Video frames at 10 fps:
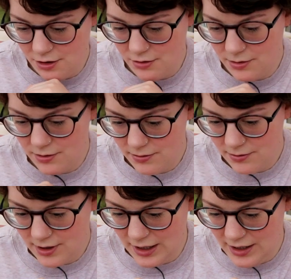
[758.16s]
Oh,
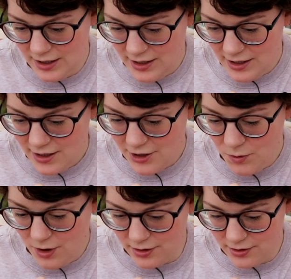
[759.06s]
guess
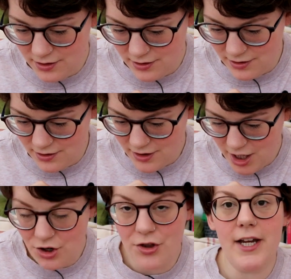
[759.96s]
what?
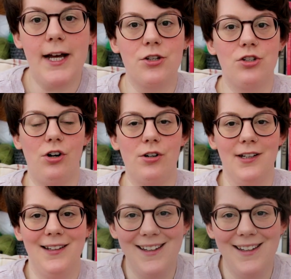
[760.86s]
Another cat sock.